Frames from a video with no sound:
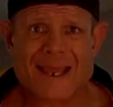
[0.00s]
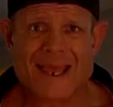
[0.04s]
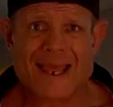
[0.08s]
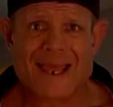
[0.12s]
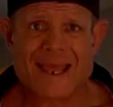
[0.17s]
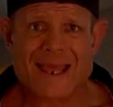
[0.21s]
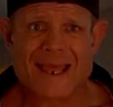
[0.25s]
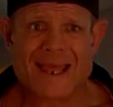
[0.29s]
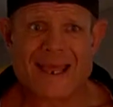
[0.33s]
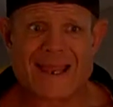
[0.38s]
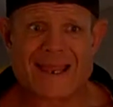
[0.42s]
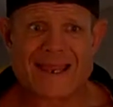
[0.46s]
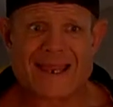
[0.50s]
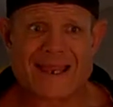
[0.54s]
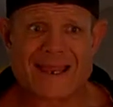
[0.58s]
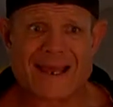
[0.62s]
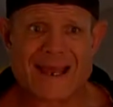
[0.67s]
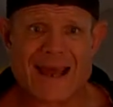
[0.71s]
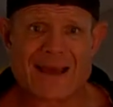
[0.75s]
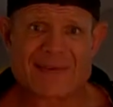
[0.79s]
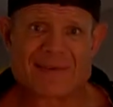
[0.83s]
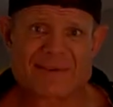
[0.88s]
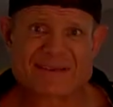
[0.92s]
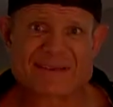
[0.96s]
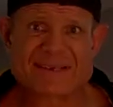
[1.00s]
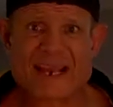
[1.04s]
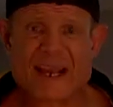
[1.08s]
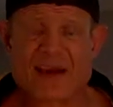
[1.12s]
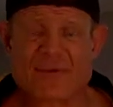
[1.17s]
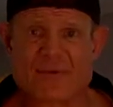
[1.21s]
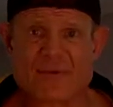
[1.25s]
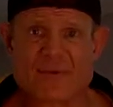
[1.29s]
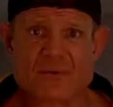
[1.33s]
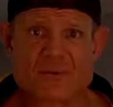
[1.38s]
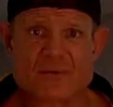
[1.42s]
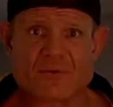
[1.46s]
And I
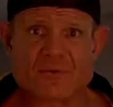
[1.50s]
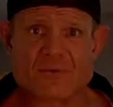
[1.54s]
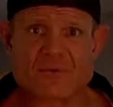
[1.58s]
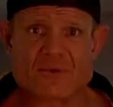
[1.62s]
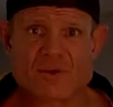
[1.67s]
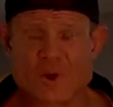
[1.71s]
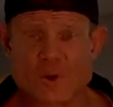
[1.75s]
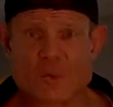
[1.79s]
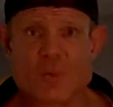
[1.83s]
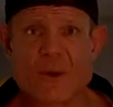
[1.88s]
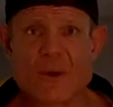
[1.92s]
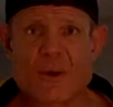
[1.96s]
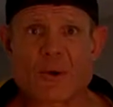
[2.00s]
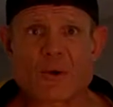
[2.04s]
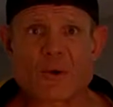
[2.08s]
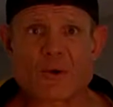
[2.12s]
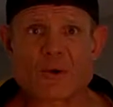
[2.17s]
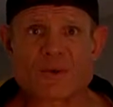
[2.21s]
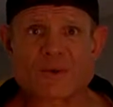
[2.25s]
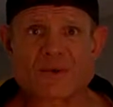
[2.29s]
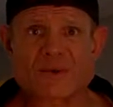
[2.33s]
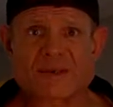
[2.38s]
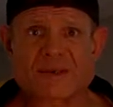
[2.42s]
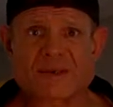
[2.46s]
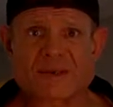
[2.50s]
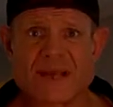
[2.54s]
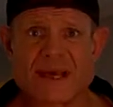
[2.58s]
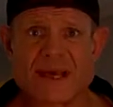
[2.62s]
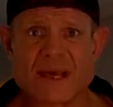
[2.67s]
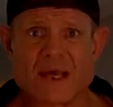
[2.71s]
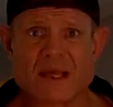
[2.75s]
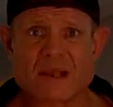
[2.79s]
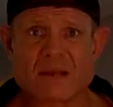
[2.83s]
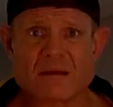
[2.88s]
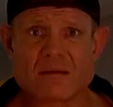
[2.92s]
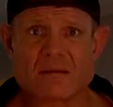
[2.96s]
discovered two miracles
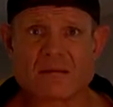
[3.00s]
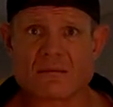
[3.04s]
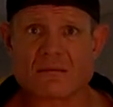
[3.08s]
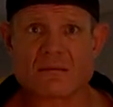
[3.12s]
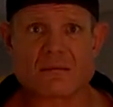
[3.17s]
that